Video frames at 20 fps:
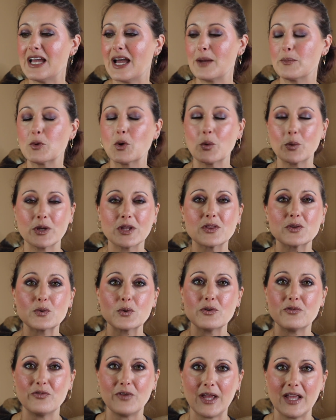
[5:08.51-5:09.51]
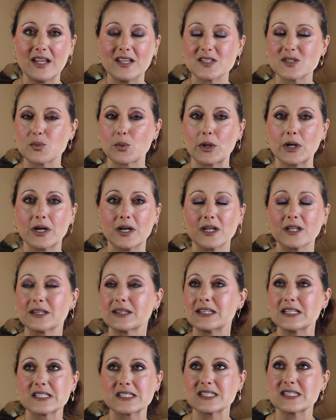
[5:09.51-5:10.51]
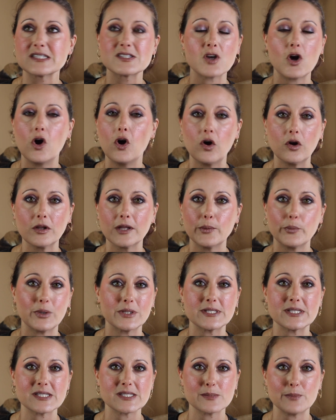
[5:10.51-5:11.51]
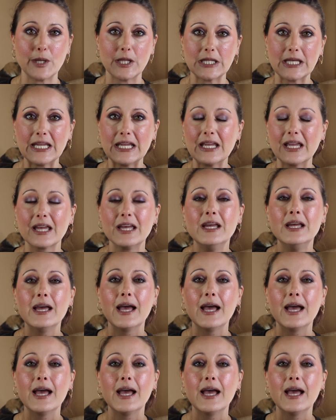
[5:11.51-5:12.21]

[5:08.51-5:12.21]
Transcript: I'm going through a phase where this is all I want to smell like.